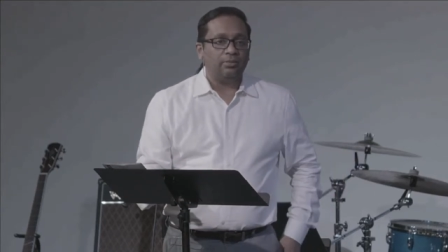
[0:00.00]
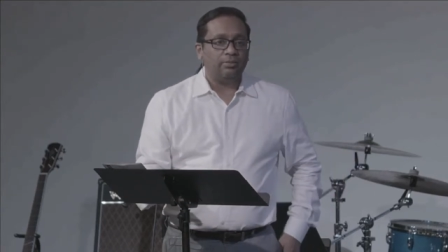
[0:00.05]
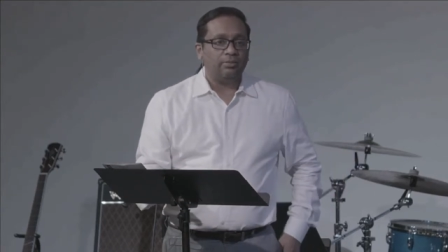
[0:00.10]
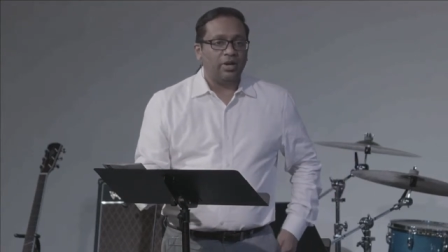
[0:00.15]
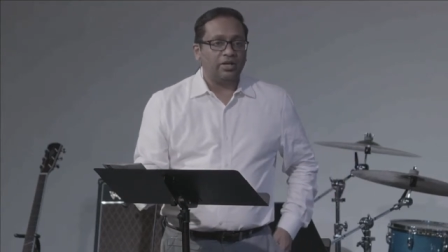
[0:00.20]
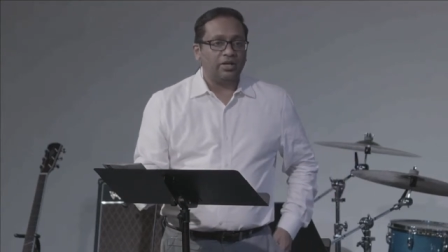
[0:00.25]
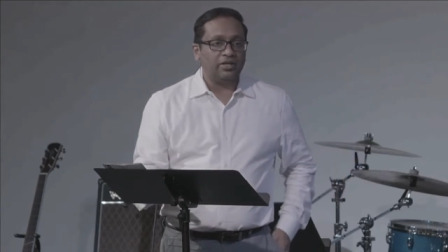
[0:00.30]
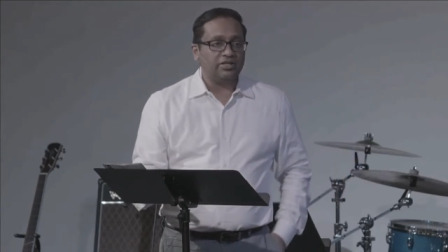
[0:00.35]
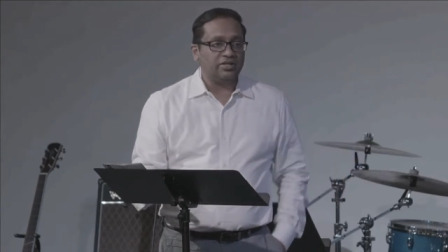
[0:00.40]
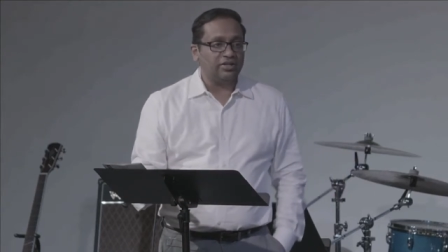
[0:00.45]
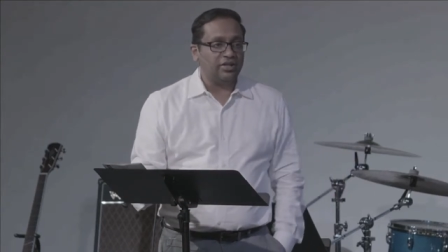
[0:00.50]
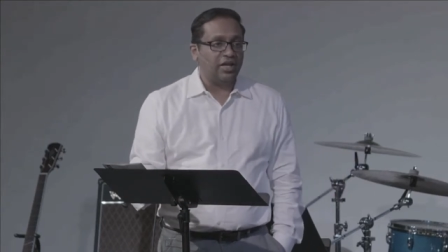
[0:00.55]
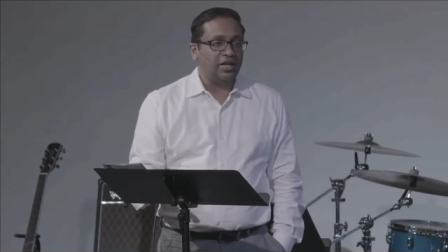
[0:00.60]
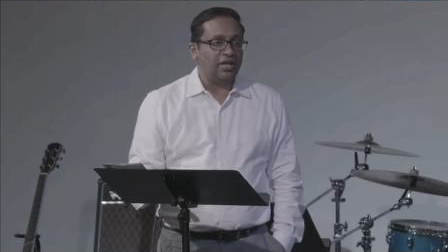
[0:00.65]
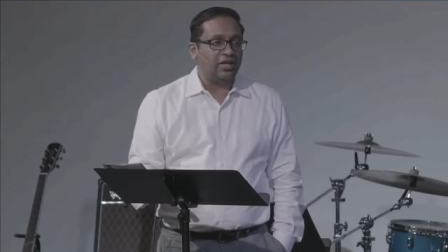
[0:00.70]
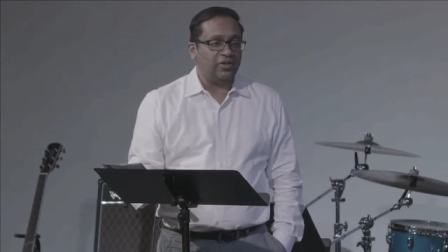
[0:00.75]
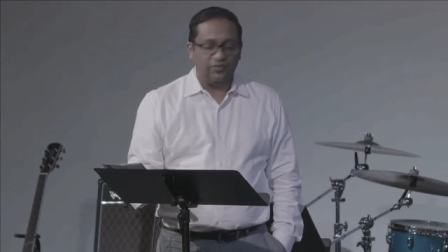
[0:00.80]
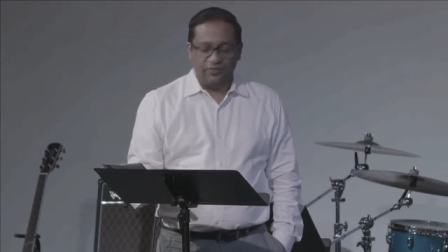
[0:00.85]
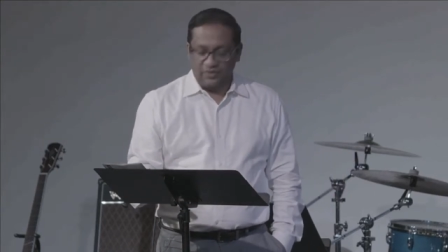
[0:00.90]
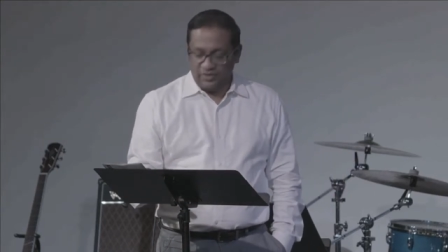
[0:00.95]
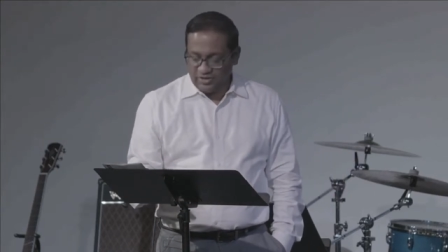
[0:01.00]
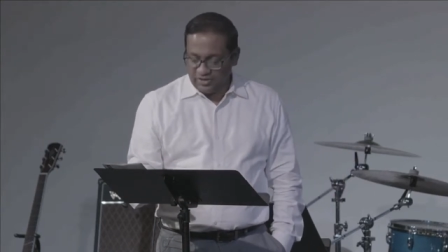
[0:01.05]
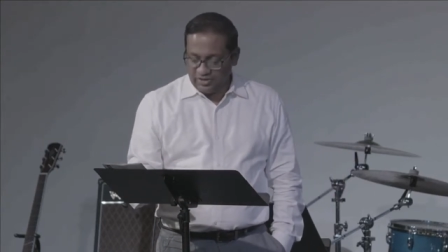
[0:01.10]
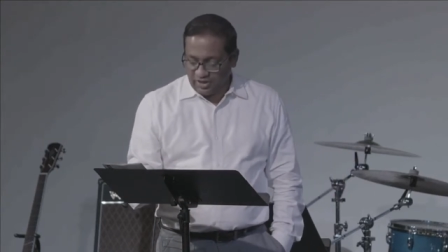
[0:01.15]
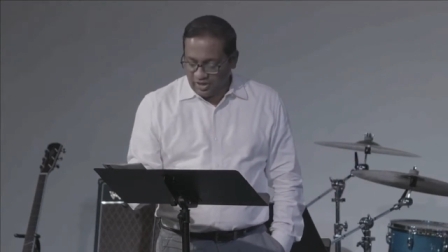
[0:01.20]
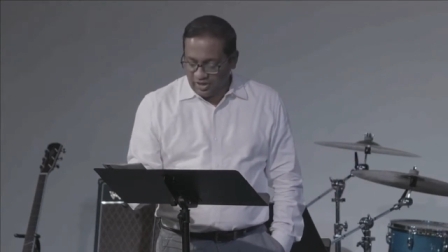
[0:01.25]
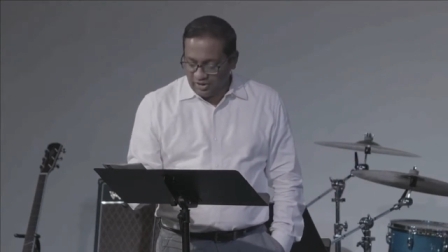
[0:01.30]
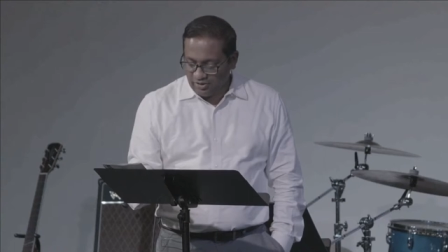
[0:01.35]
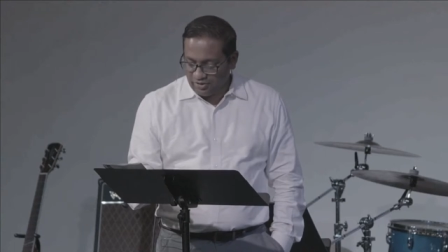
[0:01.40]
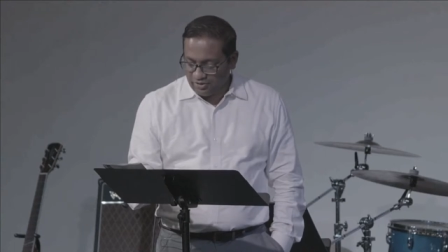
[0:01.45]
by his life and his
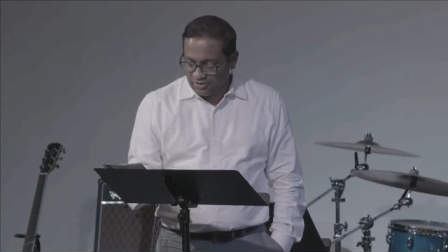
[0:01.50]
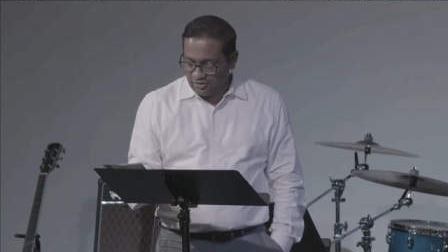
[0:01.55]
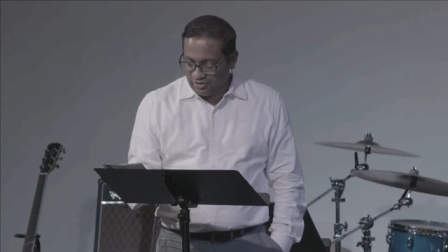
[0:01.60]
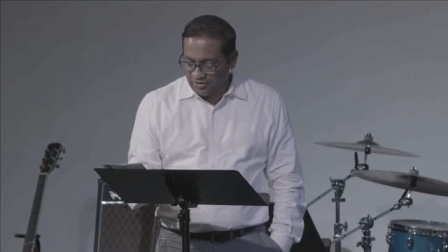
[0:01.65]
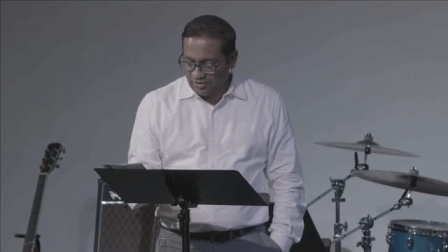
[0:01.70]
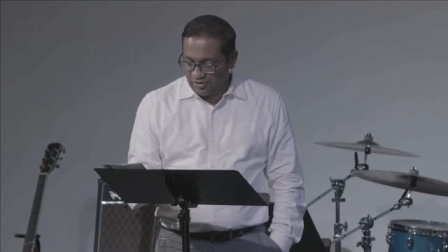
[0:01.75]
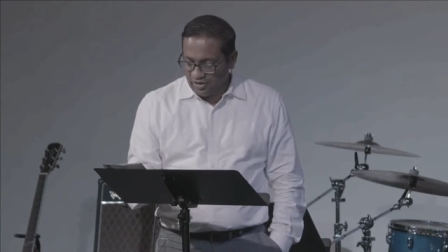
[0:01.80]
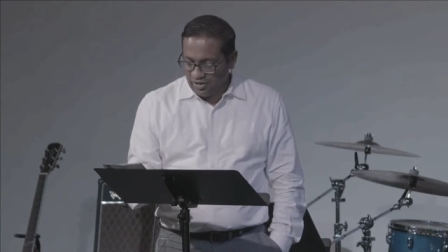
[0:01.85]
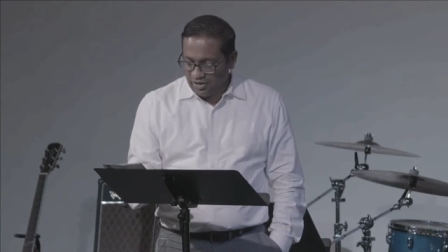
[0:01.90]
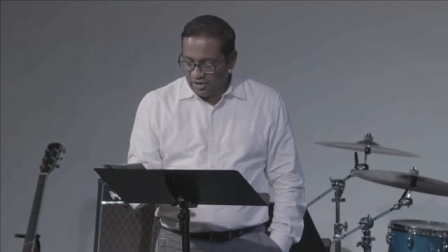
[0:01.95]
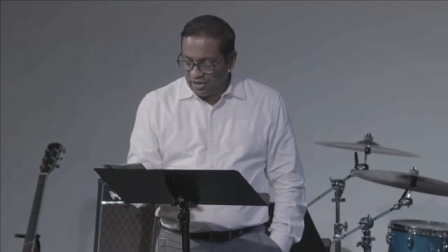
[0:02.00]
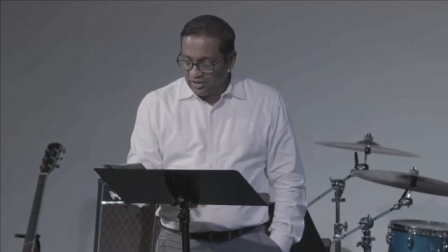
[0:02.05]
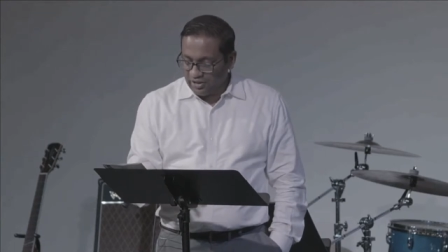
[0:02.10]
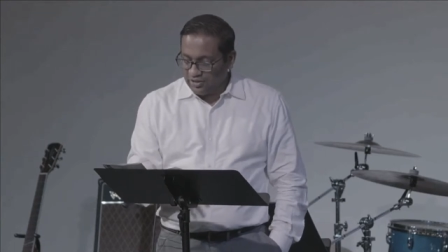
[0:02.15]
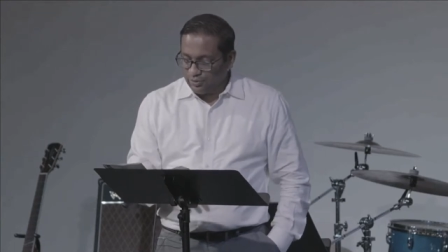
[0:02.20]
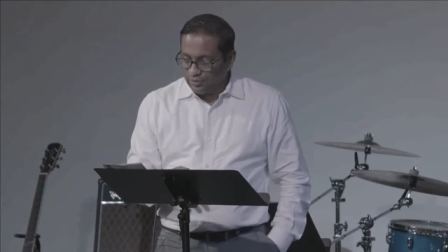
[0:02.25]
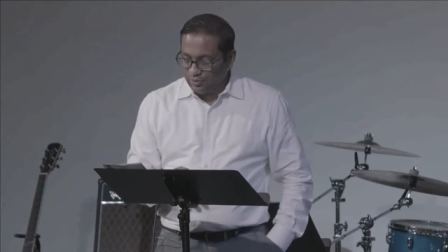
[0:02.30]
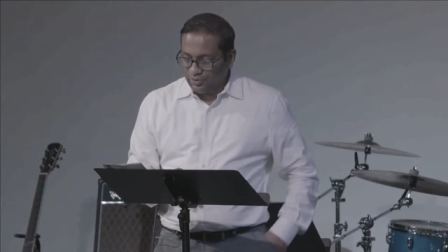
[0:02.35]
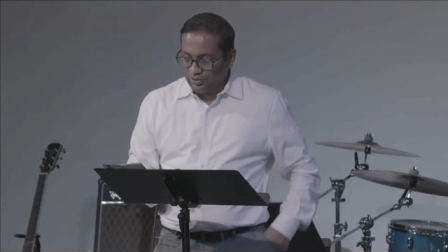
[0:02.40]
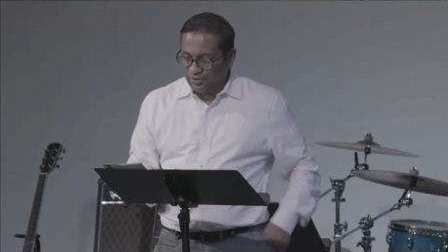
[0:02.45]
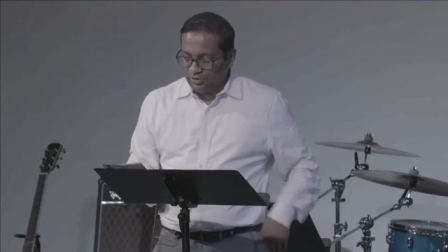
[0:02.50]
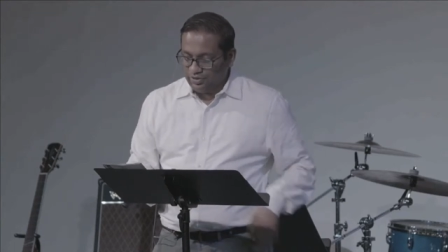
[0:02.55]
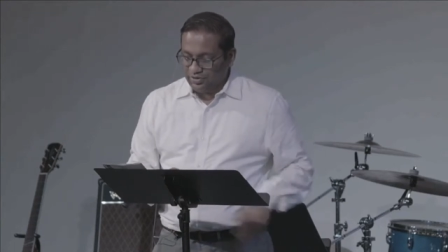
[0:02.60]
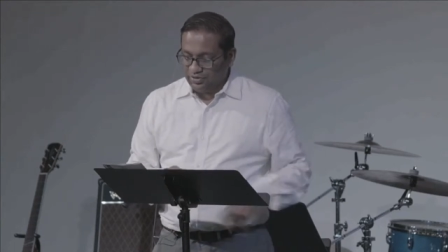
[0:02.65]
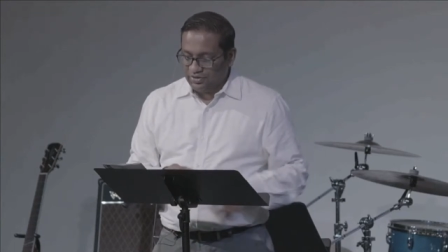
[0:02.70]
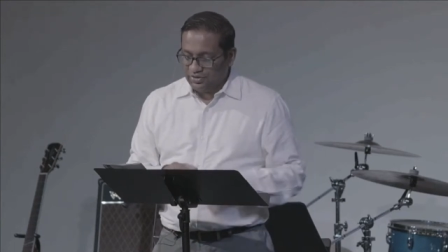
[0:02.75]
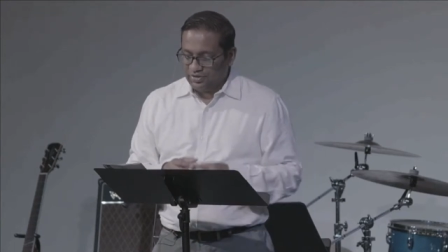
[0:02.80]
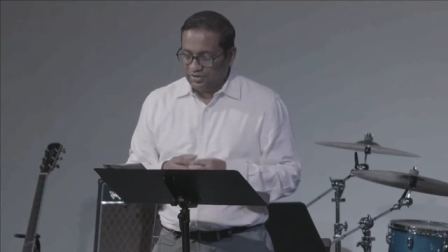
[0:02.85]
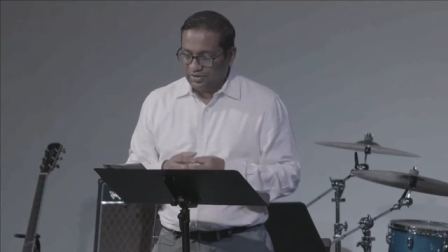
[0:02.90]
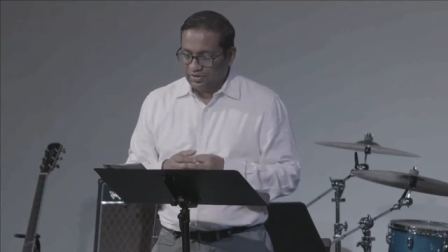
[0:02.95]
character and his
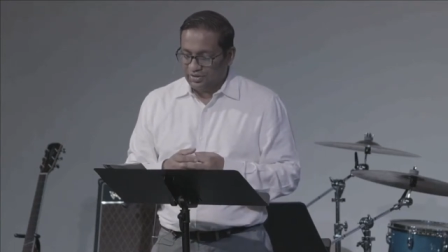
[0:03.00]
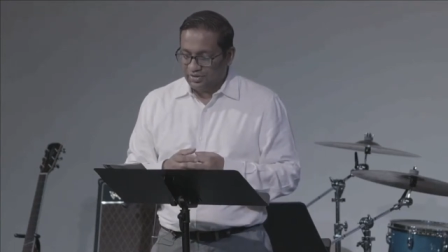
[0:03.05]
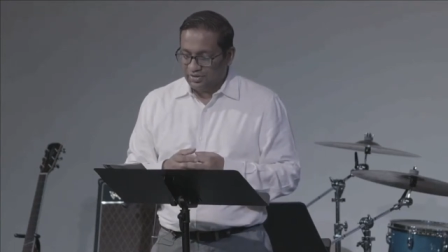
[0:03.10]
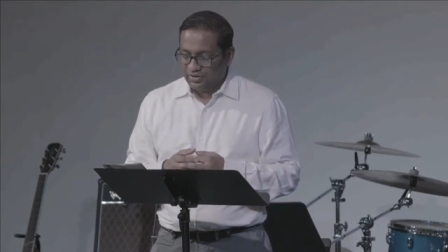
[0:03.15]
words.